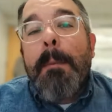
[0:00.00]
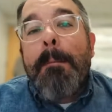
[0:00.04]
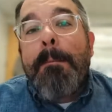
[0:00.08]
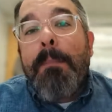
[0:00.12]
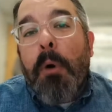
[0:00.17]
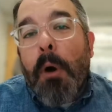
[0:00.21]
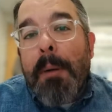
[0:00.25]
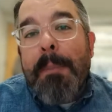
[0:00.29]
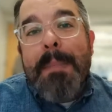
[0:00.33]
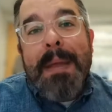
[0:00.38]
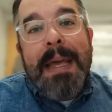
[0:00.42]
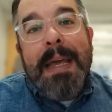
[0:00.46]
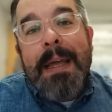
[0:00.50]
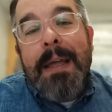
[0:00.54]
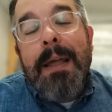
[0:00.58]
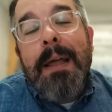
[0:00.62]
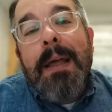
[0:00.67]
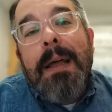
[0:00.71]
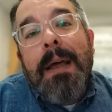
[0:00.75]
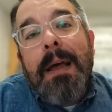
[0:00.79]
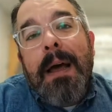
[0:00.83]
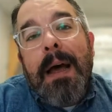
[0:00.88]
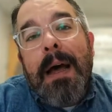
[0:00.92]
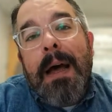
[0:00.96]
point being,
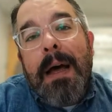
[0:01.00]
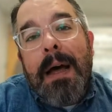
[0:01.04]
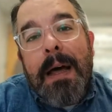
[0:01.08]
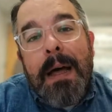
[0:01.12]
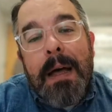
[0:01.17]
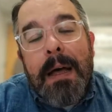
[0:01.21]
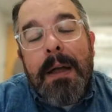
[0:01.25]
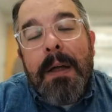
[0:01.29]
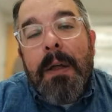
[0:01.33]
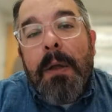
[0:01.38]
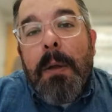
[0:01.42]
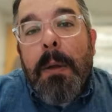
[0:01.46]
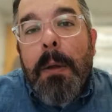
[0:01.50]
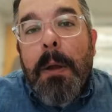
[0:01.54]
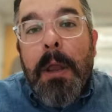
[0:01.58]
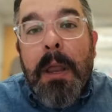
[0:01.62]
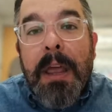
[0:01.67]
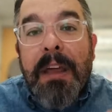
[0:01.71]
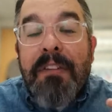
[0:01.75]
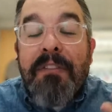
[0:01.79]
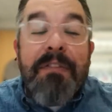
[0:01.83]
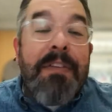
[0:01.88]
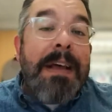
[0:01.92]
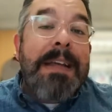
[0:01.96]

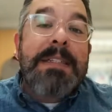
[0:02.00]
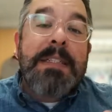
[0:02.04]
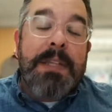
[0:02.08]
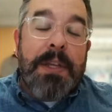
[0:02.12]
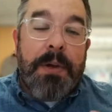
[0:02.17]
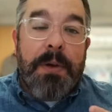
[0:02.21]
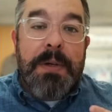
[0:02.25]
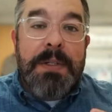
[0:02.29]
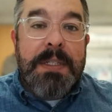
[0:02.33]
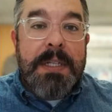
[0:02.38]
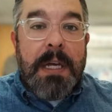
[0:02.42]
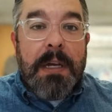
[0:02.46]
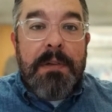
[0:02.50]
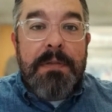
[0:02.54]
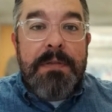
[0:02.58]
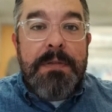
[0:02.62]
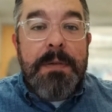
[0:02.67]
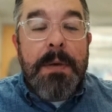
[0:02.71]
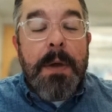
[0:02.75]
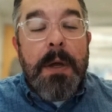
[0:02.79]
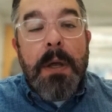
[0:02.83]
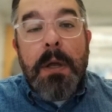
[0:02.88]
invest in yourself.